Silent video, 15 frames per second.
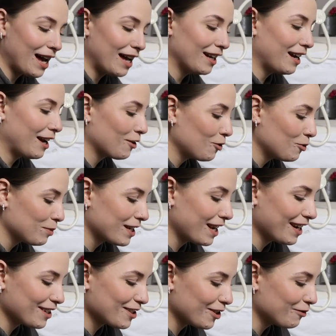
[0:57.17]
and an ankle
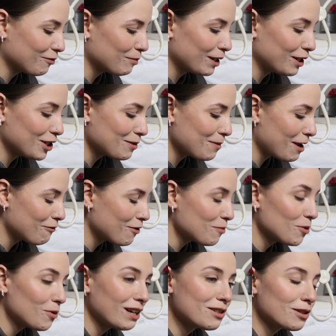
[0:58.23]
protector from when I used to play
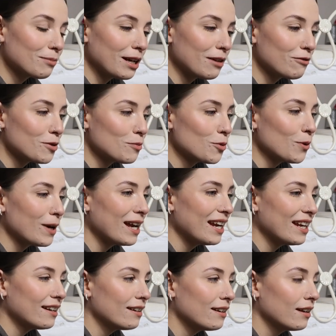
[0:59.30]
football. I stopped playing football
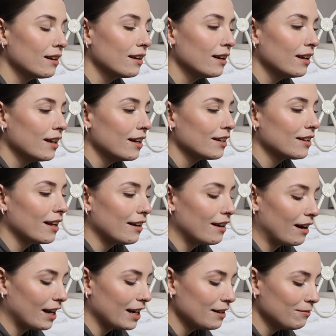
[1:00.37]
in year
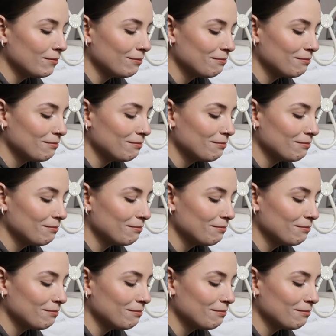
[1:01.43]
9.